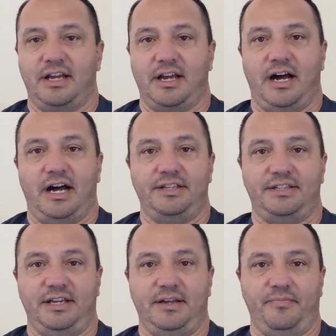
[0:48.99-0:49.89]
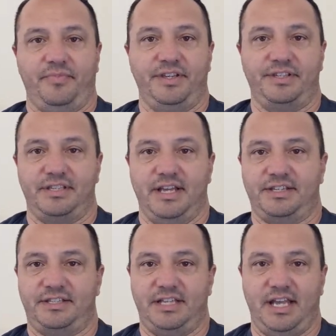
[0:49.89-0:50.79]
content, this
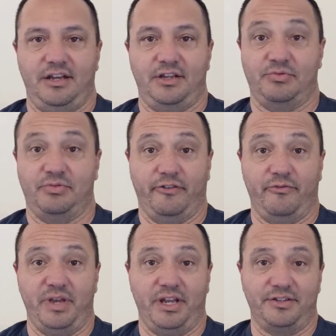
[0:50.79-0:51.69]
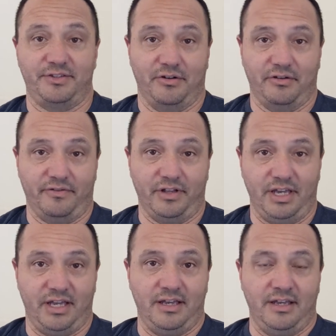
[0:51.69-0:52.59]
next 10 to 12 minutes,
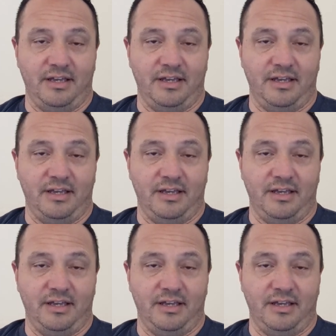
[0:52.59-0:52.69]
hopefully,